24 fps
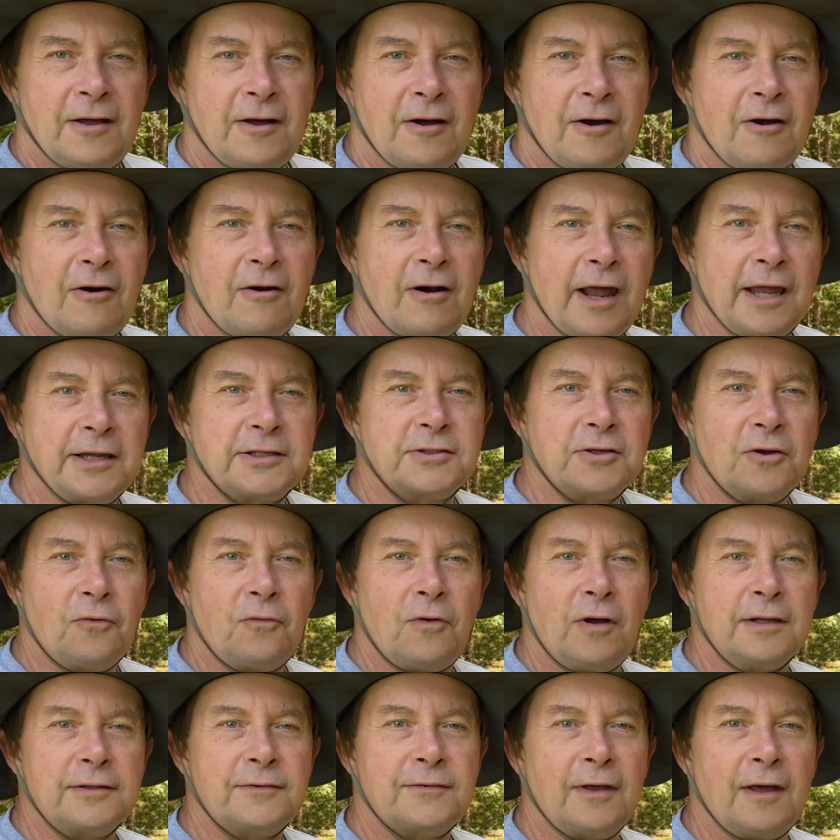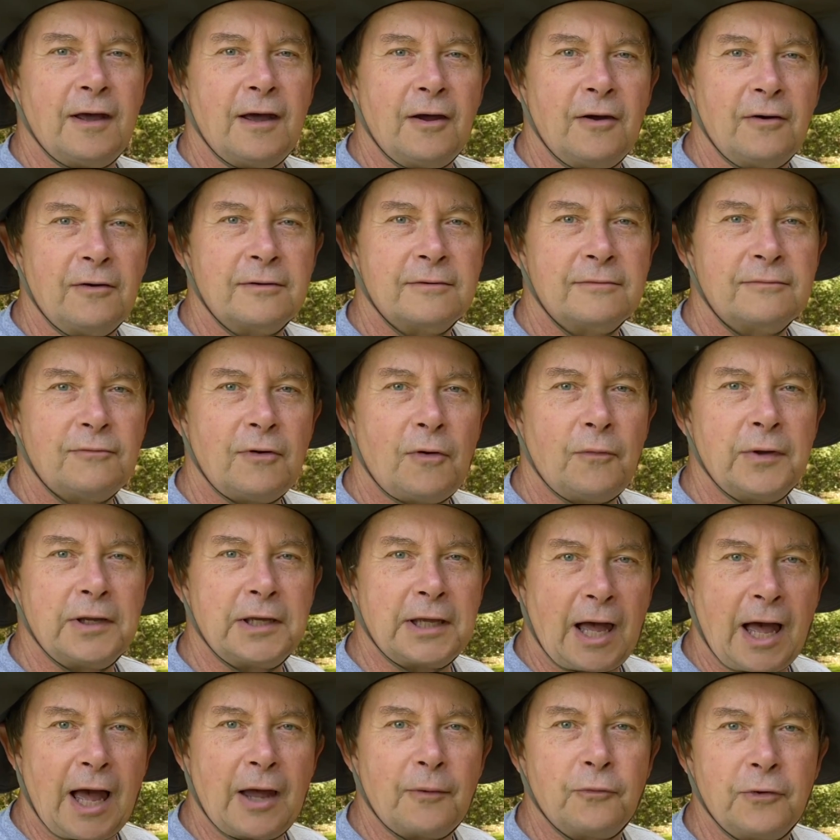All right, so what we
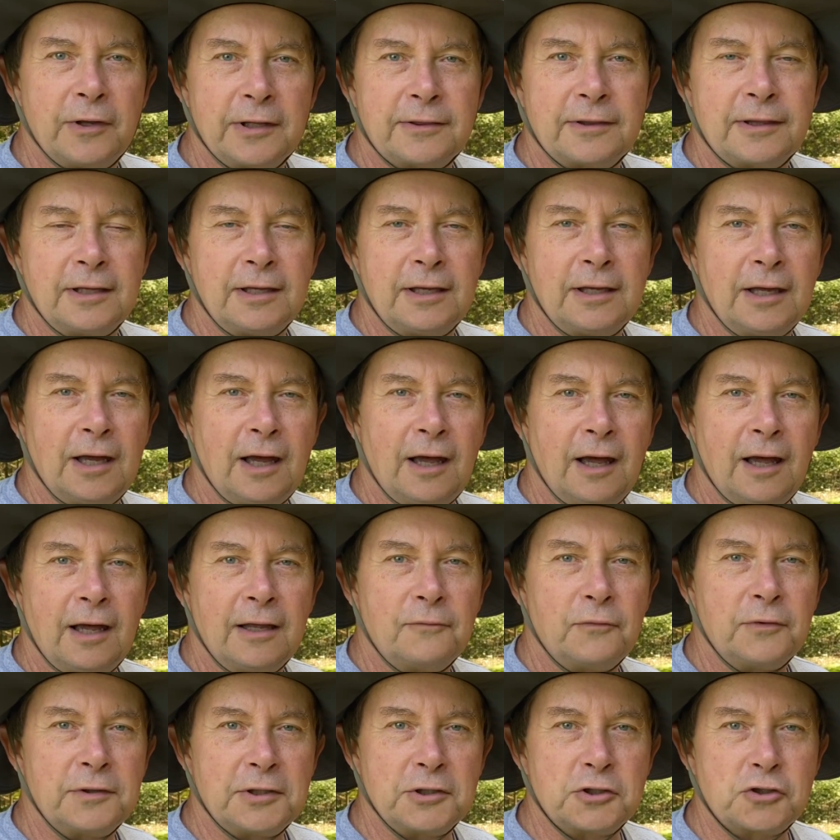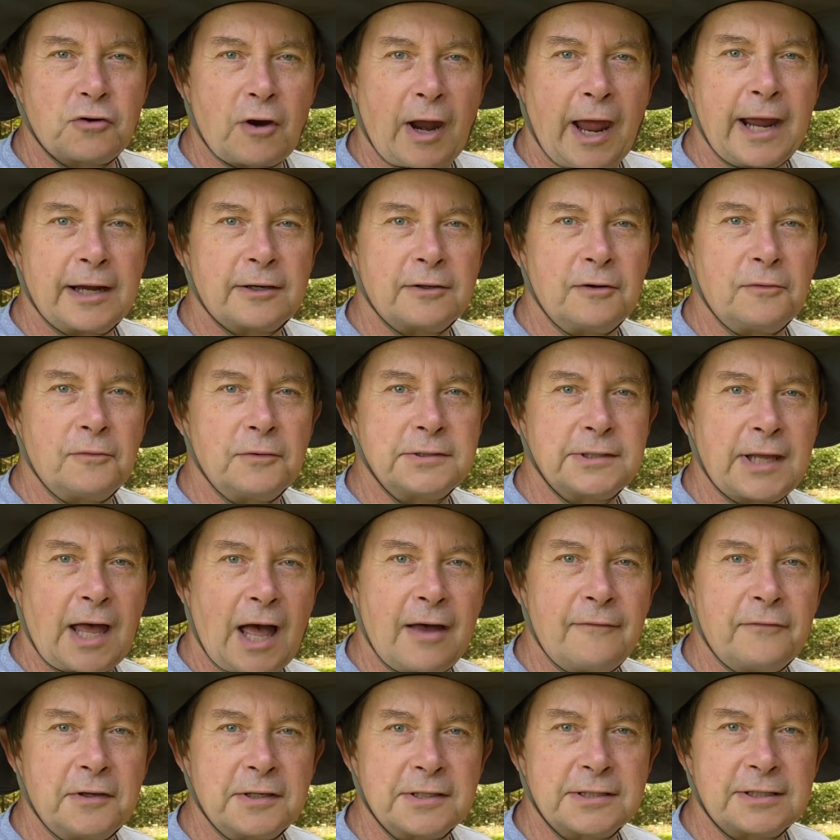got with the tractor was
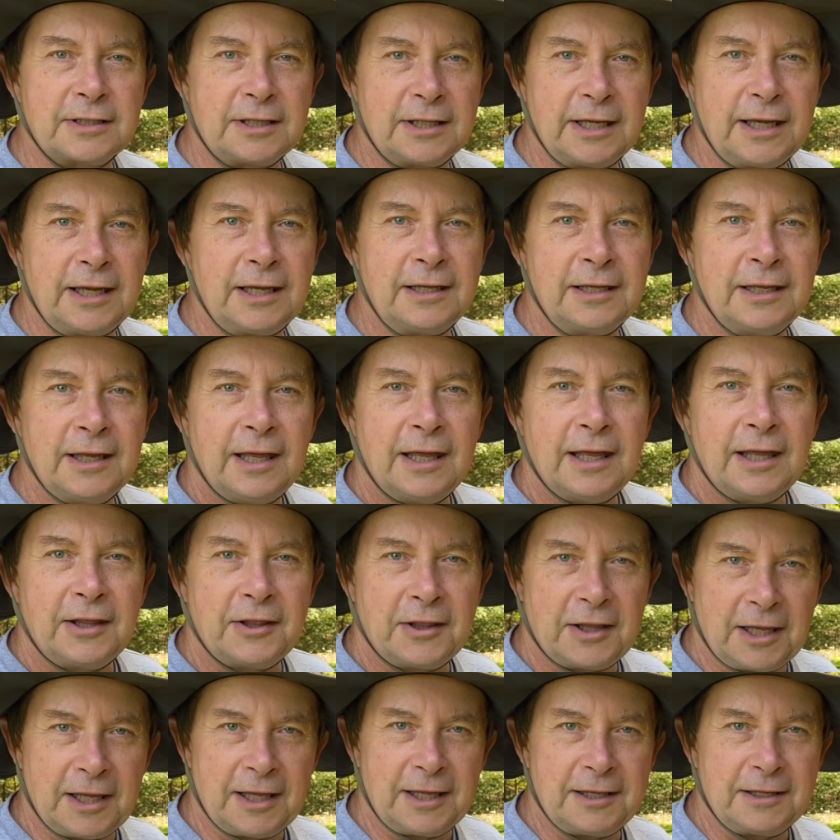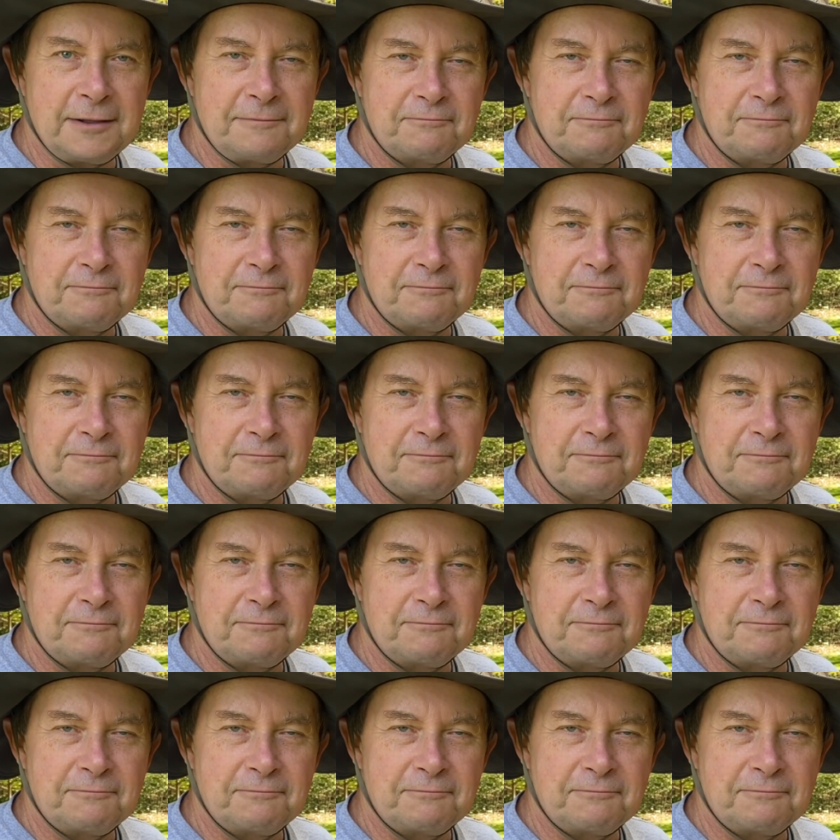obviously the